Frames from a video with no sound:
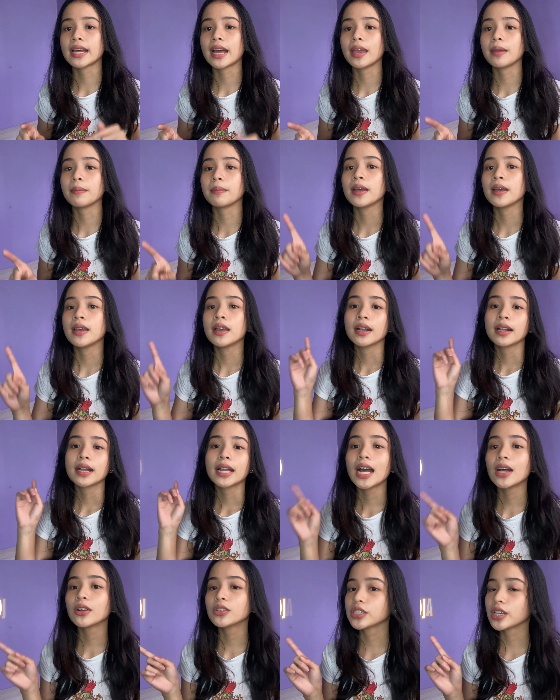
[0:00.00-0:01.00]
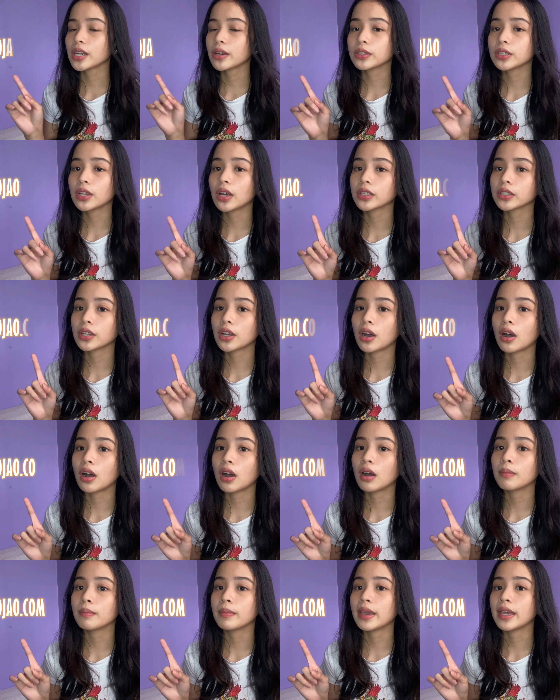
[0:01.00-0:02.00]
type
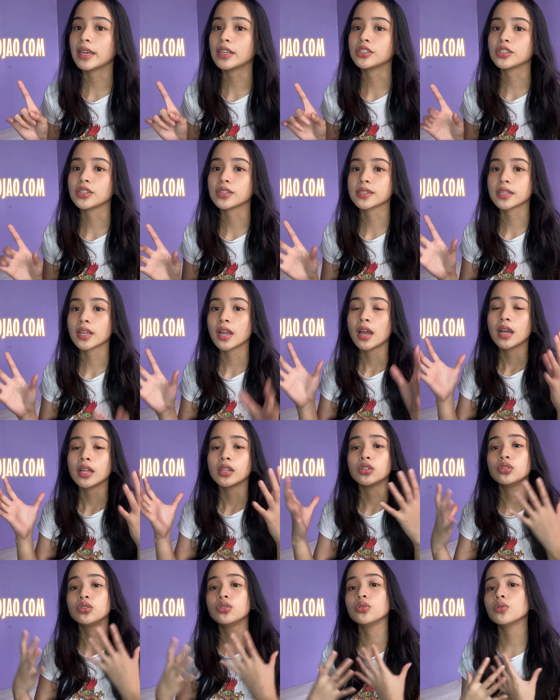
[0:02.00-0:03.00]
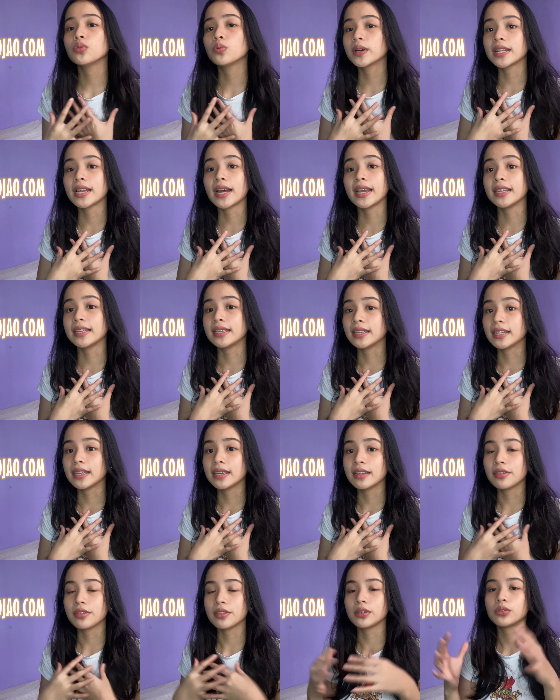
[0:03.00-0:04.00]
kaojao.com and just do what I did
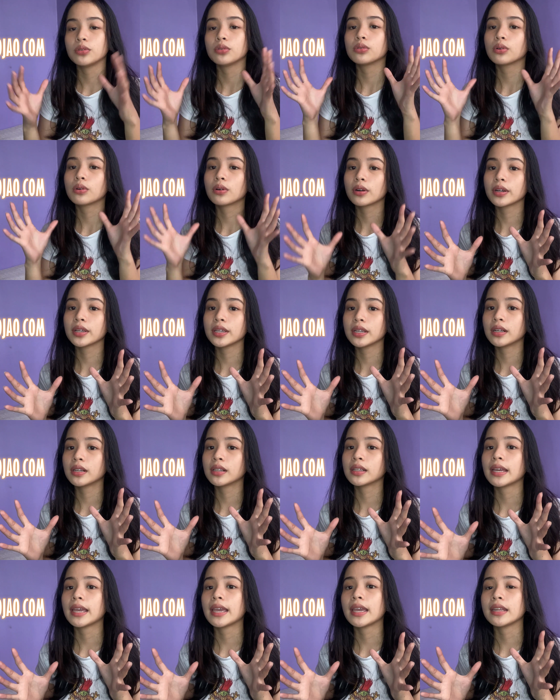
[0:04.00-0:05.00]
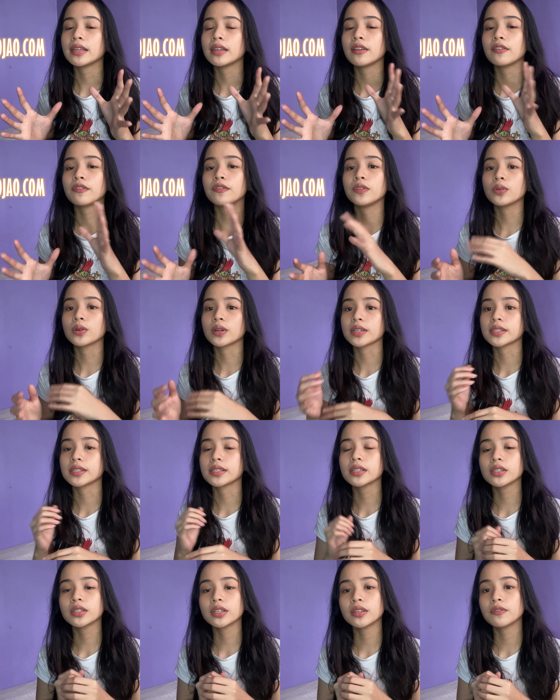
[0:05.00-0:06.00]
in the tutorial and if you are
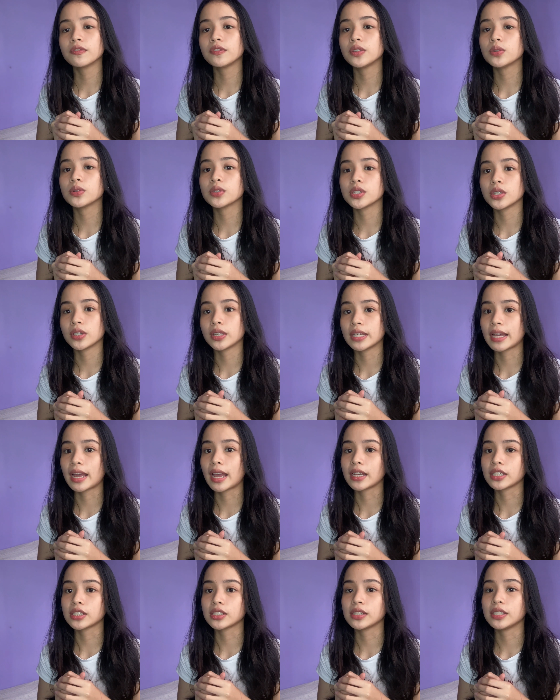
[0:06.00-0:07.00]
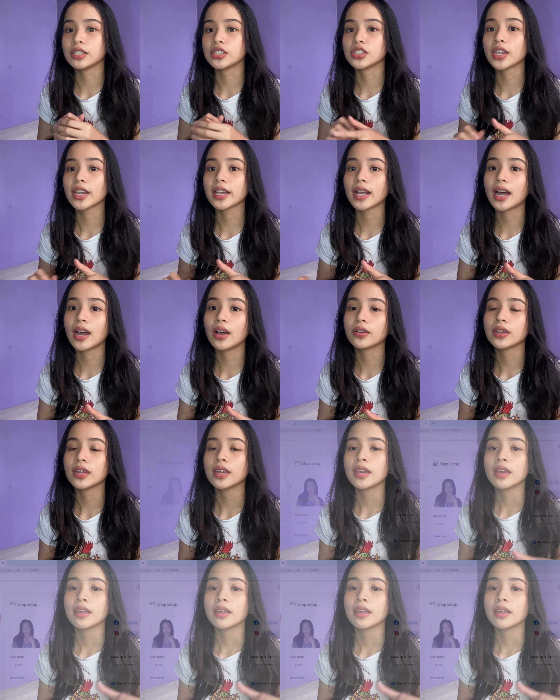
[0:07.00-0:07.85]
still confused you can actually check out